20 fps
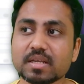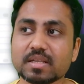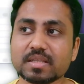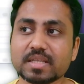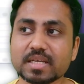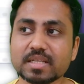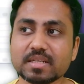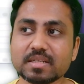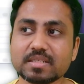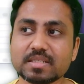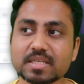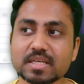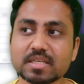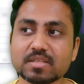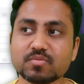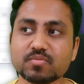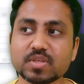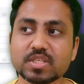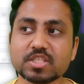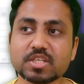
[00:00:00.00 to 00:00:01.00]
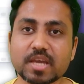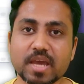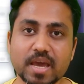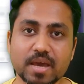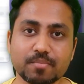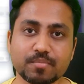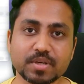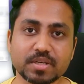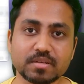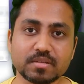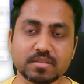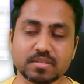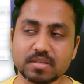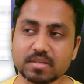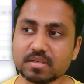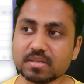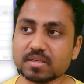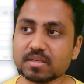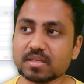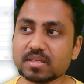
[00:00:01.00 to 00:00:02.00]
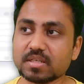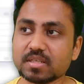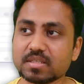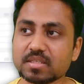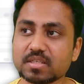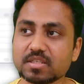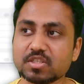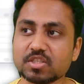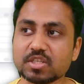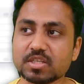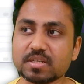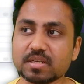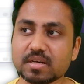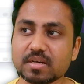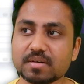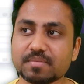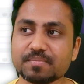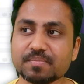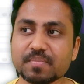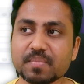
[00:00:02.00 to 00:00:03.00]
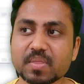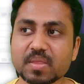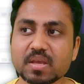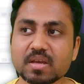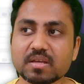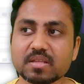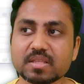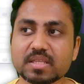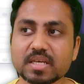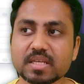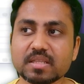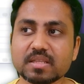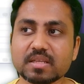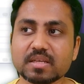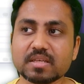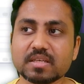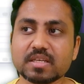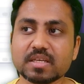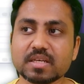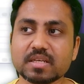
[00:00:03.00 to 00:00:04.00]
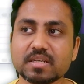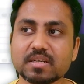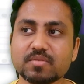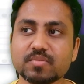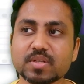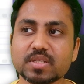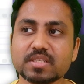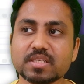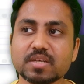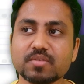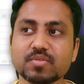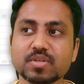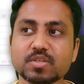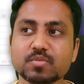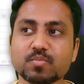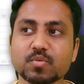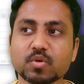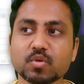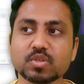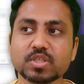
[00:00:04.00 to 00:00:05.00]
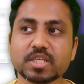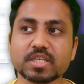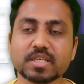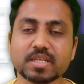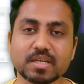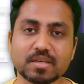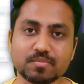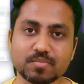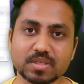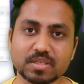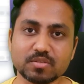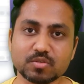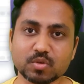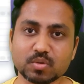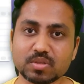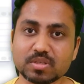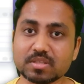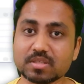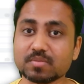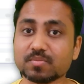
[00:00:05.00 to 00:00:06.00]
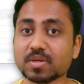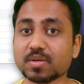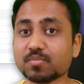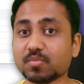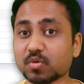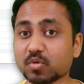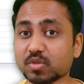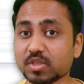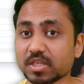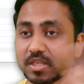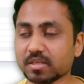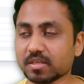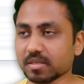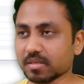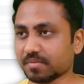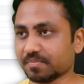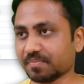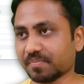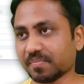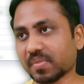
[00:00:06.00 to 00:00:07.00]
Then it says which app it is in. It is in Jira. Then here it will say which project I am in. So this is my project key.